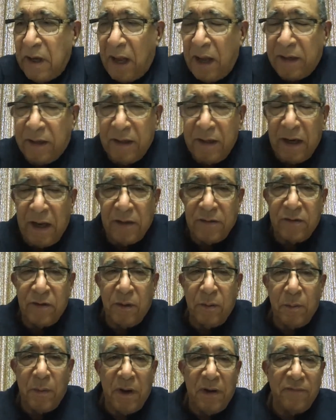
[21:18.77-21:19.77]
I can answer
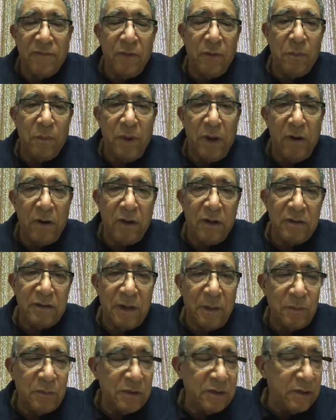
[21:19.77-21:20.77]
them and I feel better because
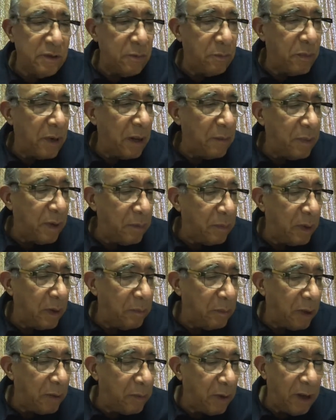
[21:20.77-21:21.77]
I'm just here, blah, blah, blah,
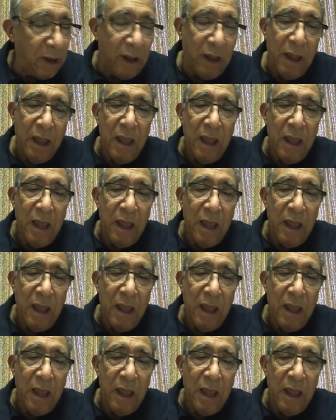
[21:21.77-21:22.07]
blah, blah.